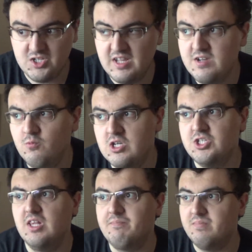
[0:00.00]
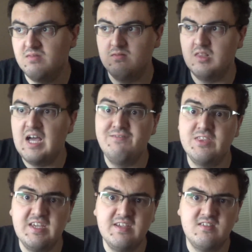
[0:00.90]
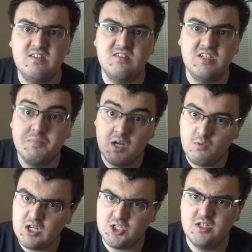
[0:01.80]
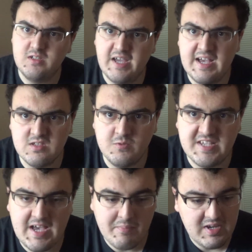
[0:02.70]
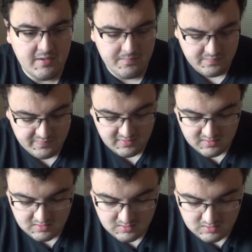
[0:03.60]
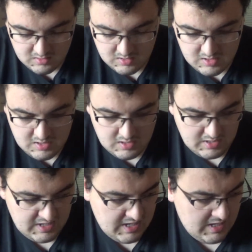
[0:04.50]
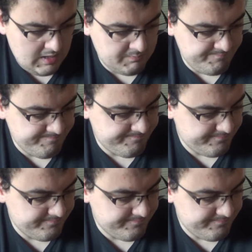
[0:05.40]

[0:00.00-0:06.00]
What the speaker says: didn't watch it like live at the ACC, but I watched it as it was happening. And